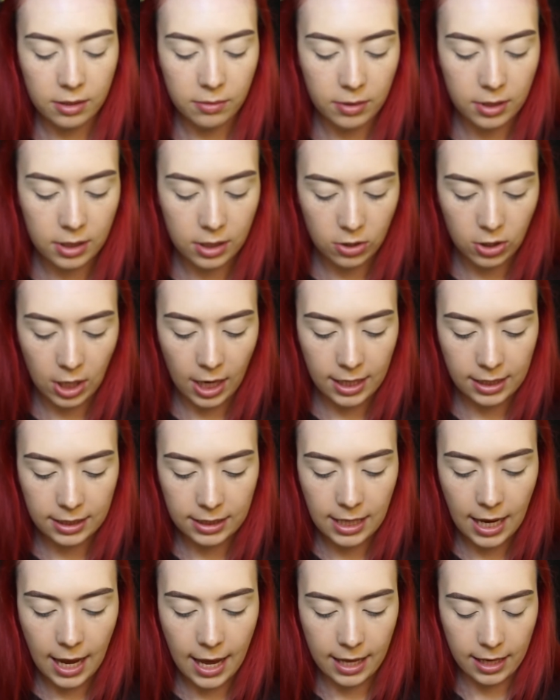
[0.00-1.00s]
one's shade
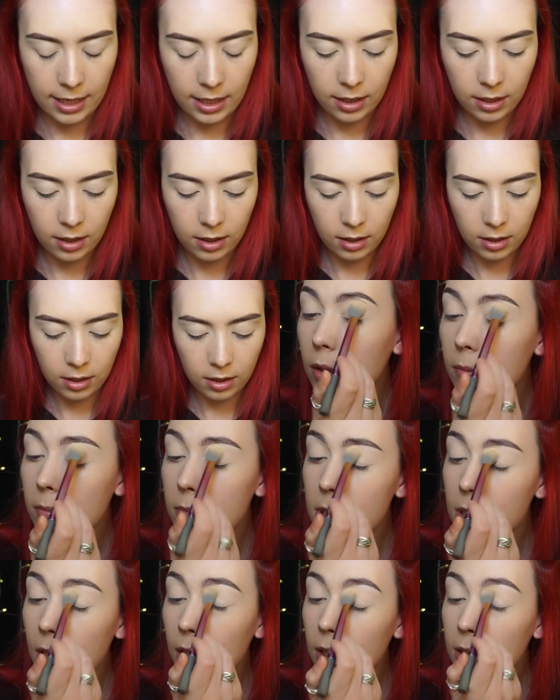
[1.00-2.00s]
10. I'm
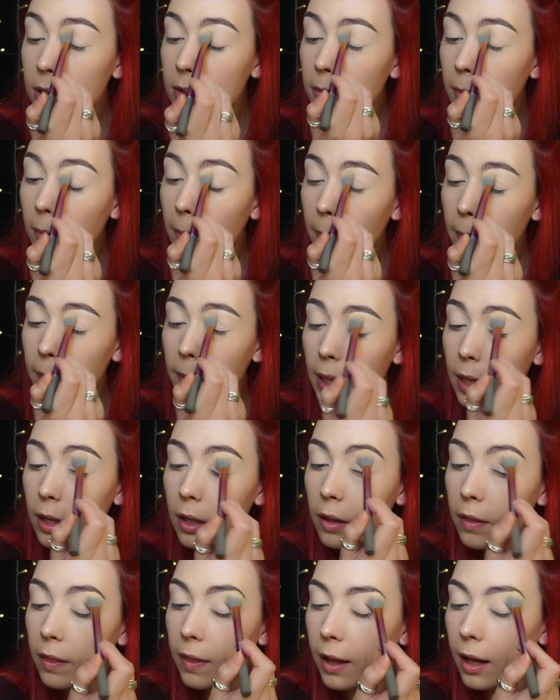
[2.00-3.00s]
just going to put
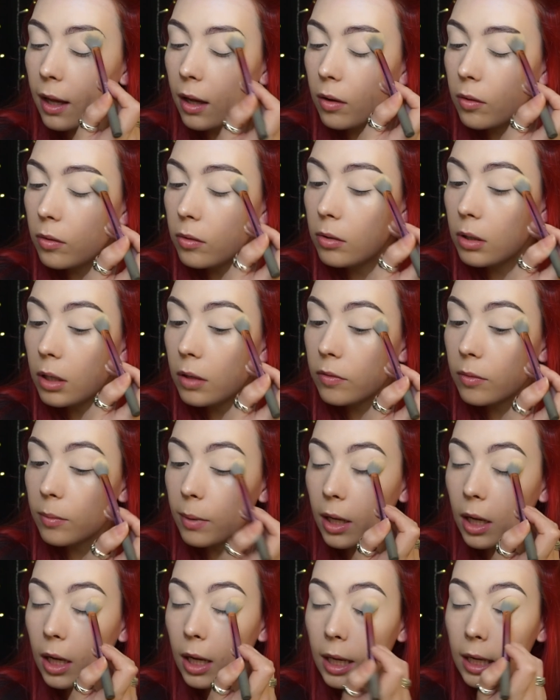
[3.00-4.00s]
that all over
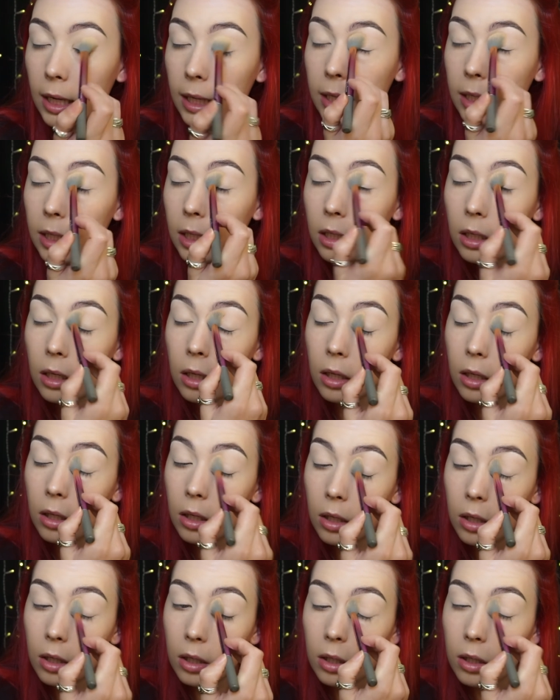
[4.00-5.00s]
my eyelid.
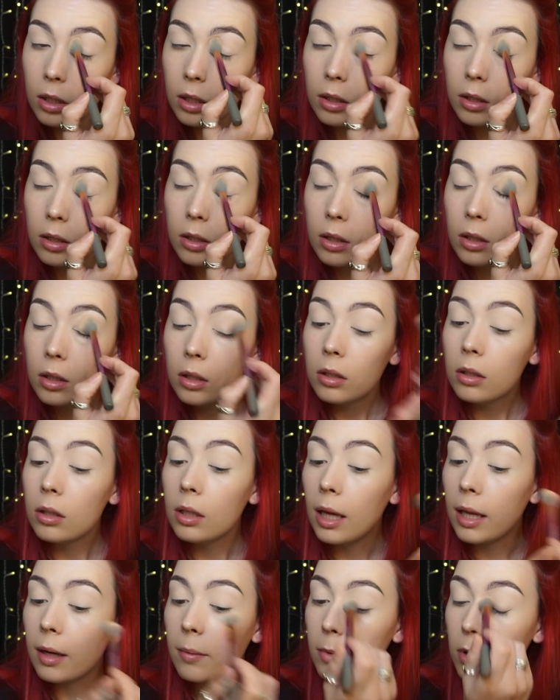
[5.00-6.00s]

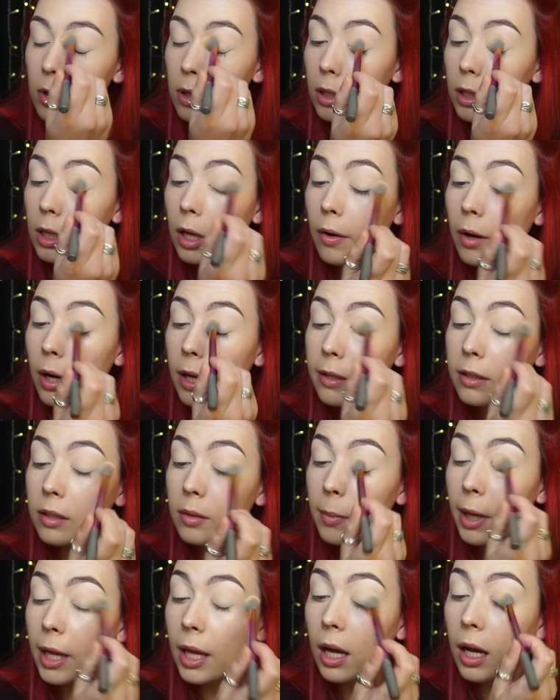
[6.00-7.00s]
And I'm not going to go under
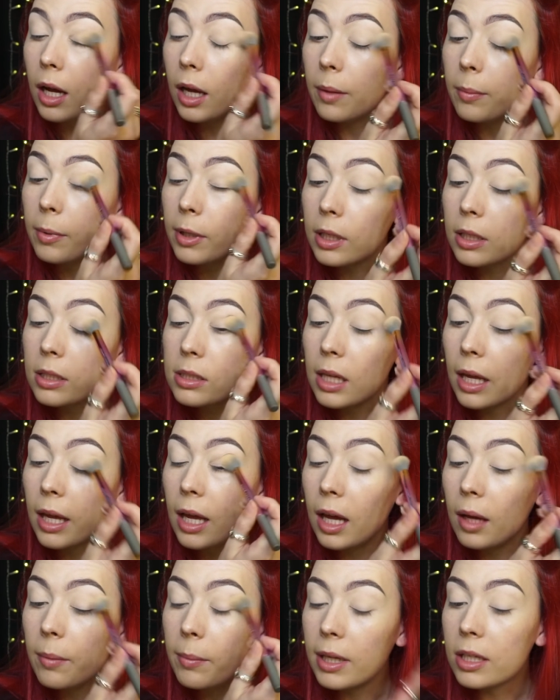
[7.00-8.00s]
my eye because I
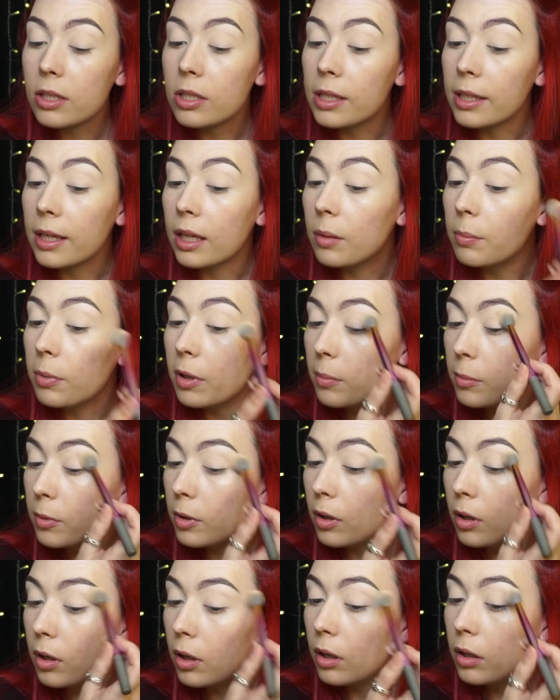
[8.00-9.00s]
am actually going to put
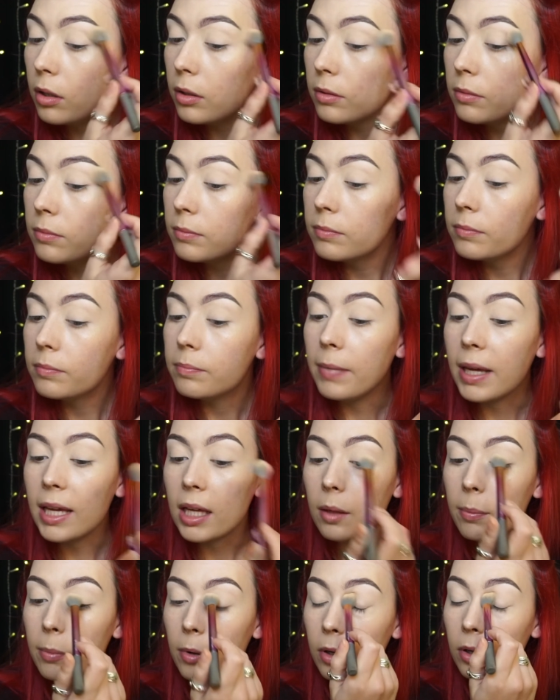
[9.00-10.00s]
more
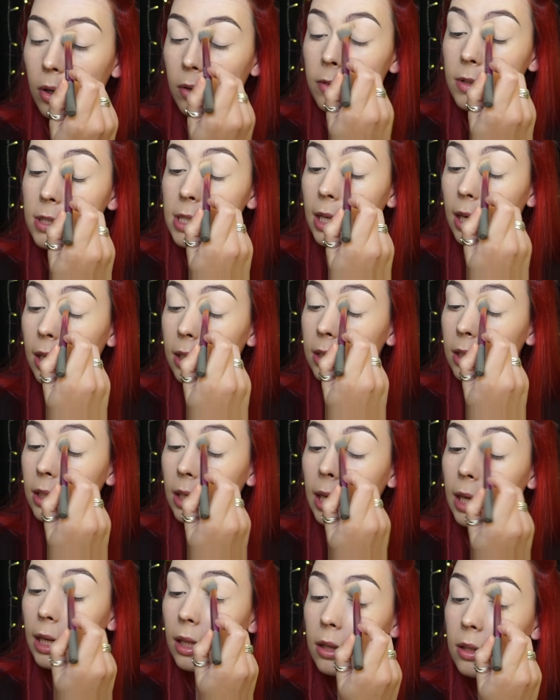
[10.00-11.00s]
makeup on, obviously,
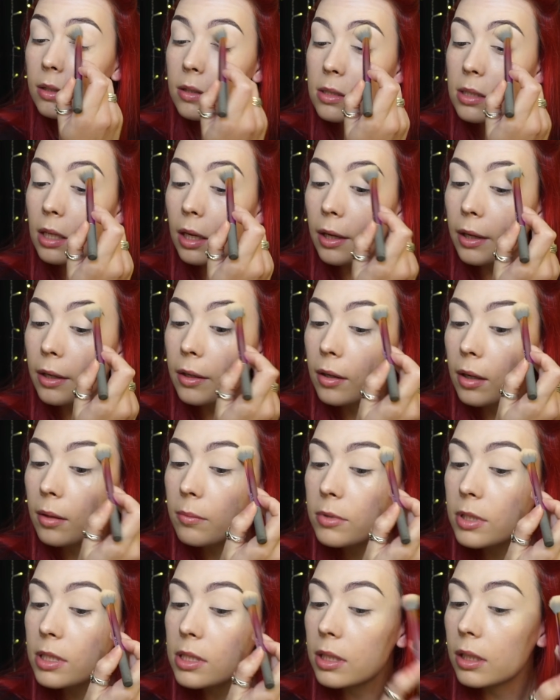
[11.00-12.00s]
underneath. So I'm
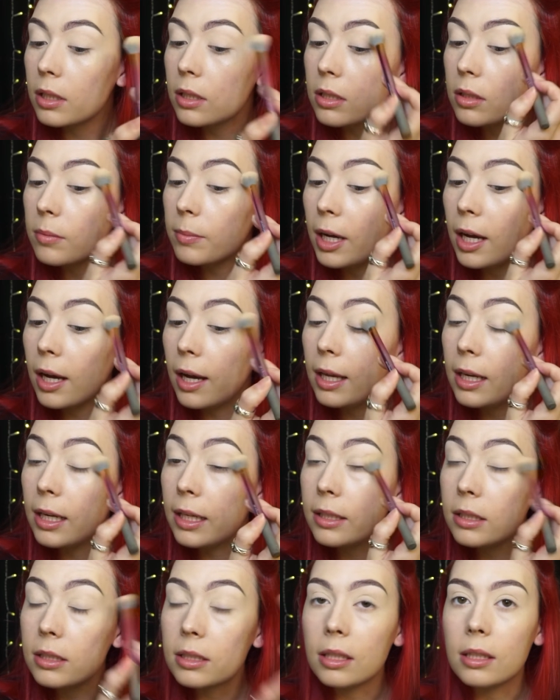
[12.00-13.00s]
just going to do my
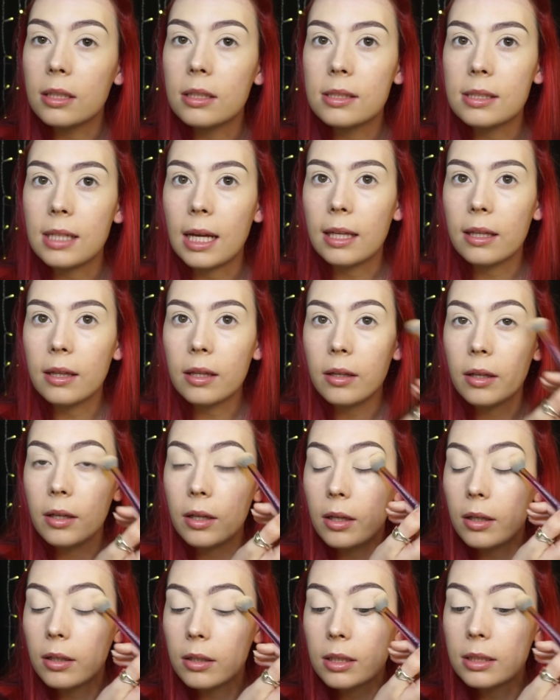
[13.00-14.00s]
eyelid to set
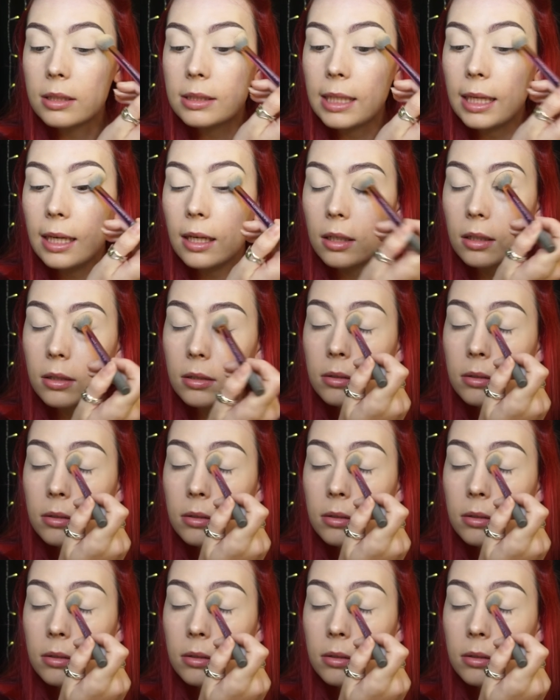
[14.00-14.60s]
the concealer.